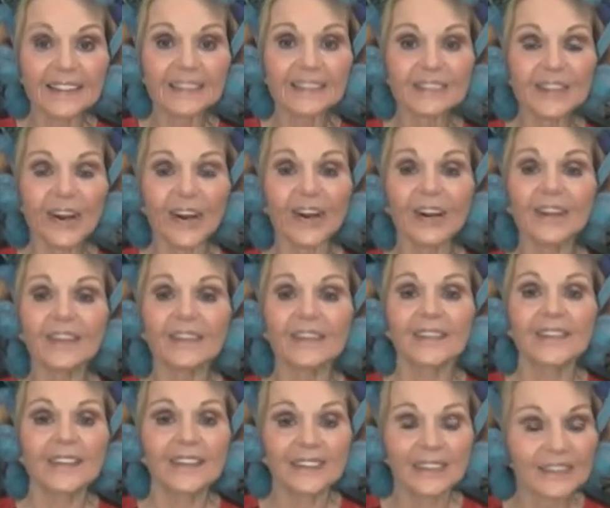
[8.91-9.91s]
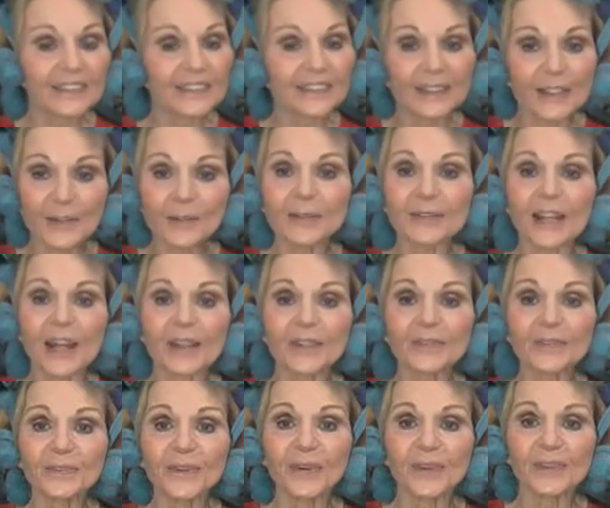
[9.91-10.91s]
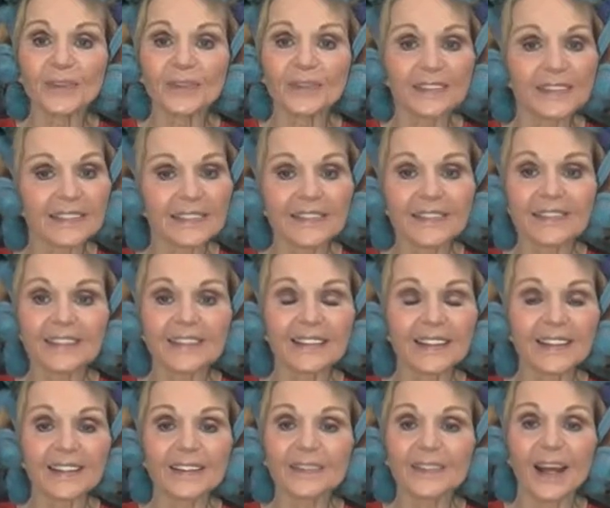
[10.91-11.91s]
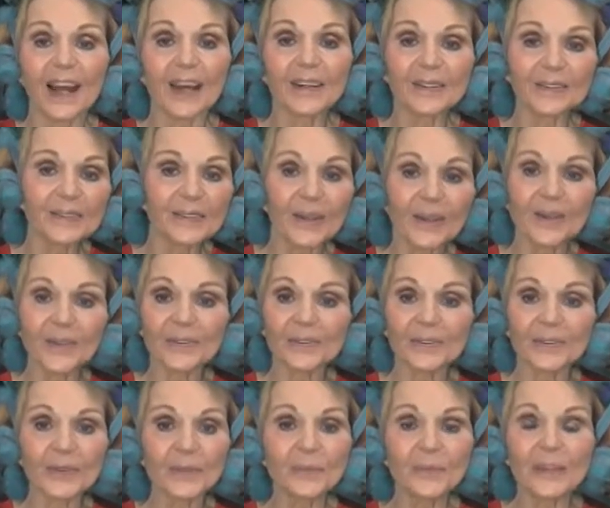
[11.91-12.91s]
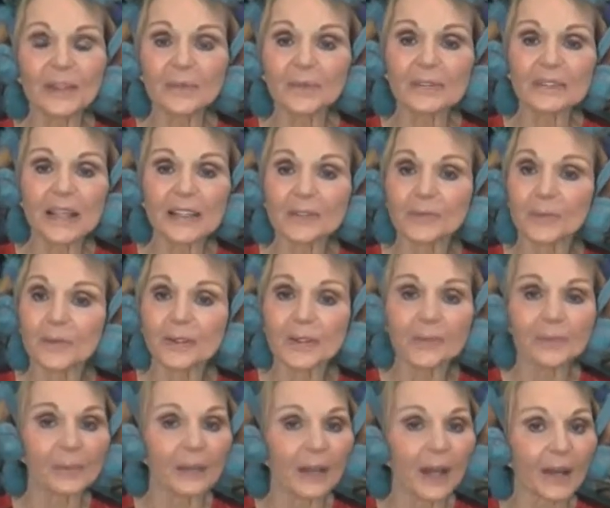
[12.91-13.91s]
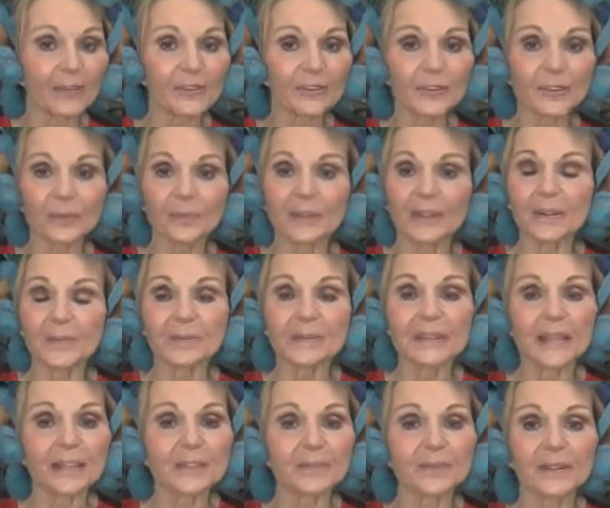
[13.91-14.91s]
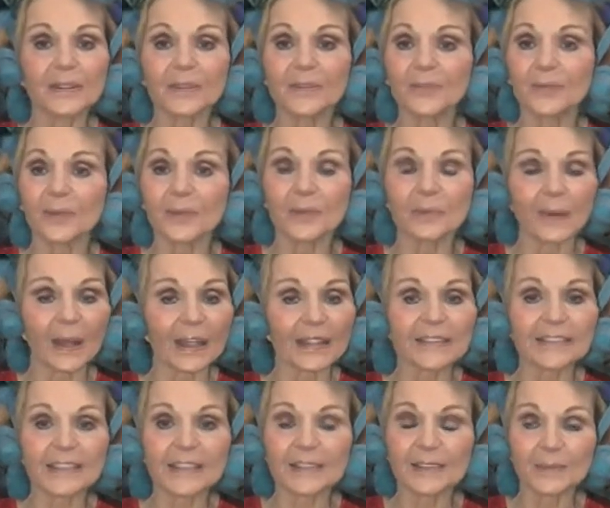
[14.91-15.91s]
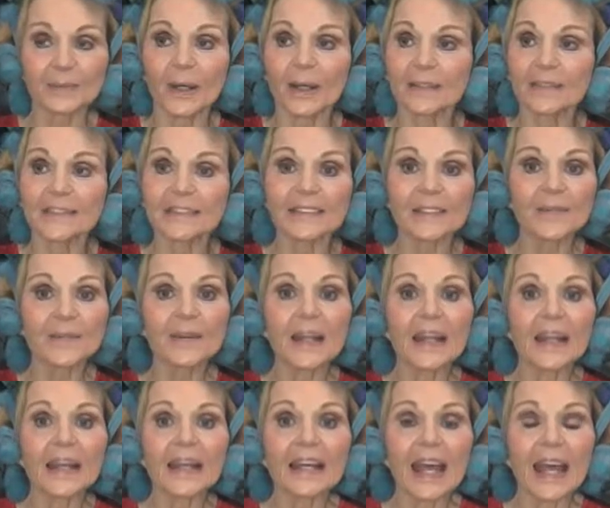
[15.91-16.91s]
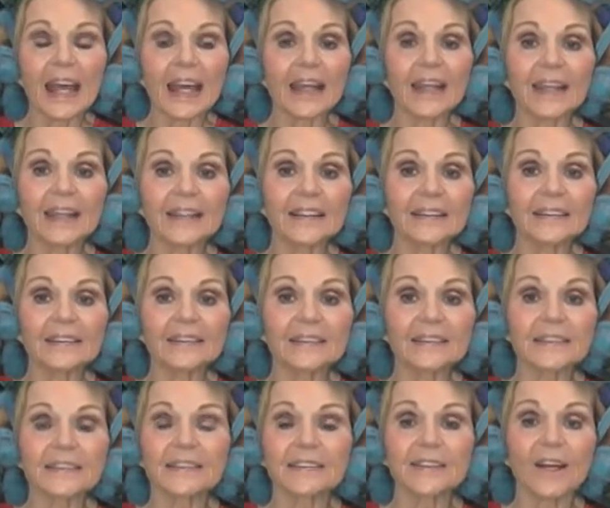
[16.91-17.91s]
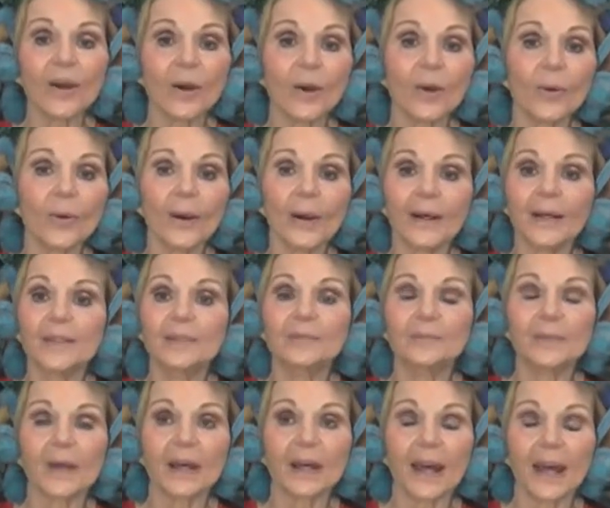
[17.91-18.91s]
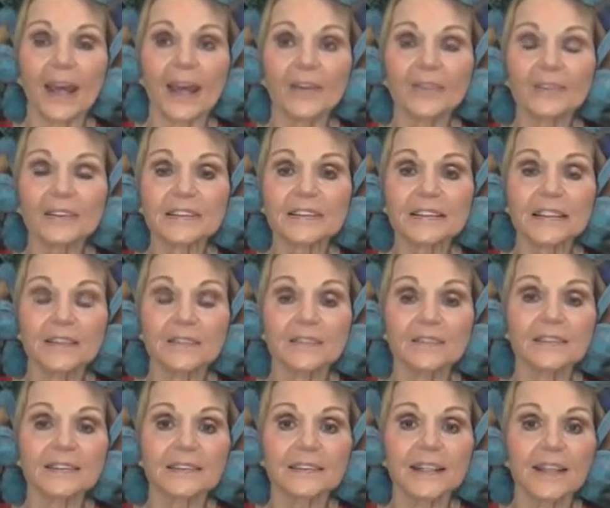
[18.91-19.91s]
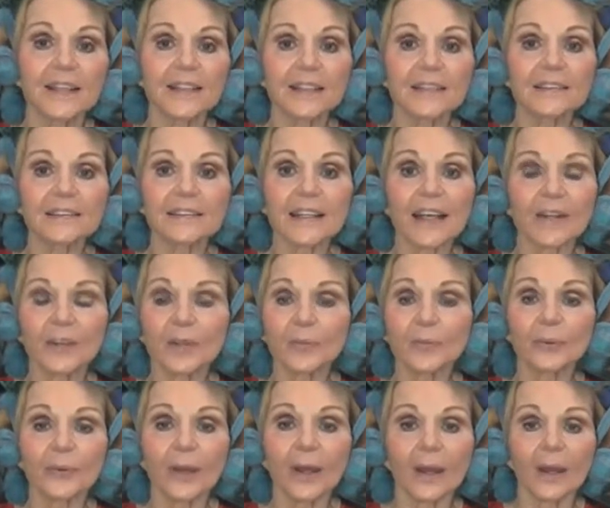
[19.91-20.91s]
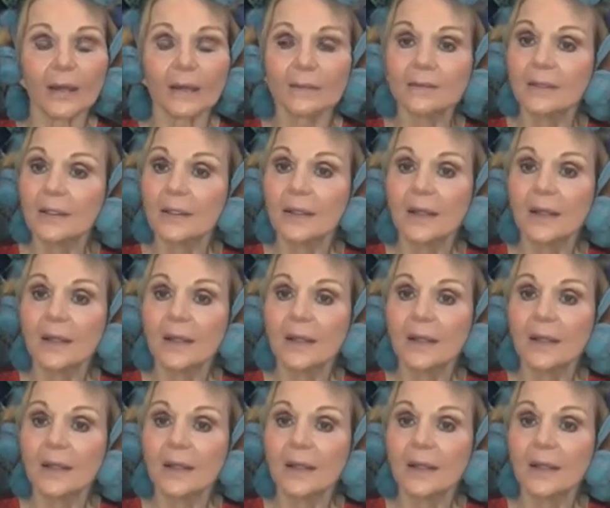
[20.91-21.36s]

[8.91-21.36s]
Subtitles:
these are the sleeve styler rollers that I don't know if you've been obsessed with them, but I've sure been obsessed with them for the past 6 months. And so, ever since Tara Brown